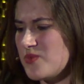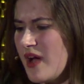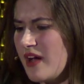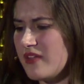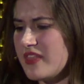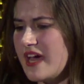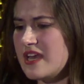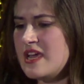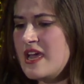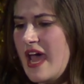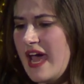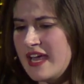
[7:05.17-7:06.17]
well that
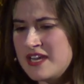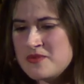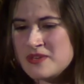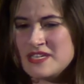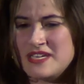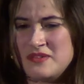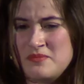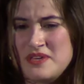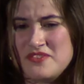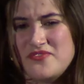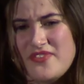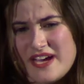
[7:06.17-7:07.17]
anyone can
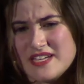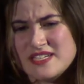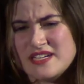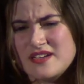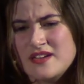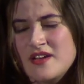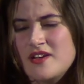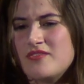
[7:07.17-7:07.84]
be affected,